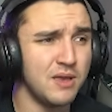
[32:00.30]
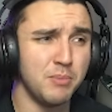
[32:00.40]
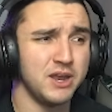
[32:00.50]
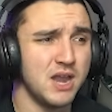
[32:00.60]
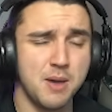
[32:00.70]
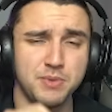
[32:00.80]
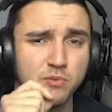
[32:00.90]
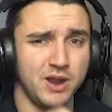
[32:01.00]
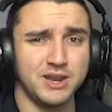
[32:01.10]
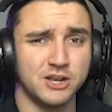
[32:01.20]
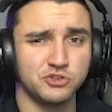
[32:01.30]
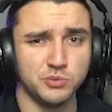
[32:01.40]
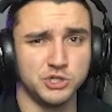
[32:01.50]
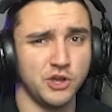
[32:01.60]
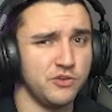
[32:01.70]
They might not be right next
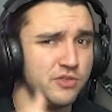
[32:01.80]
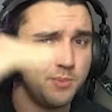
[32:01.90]
to each other.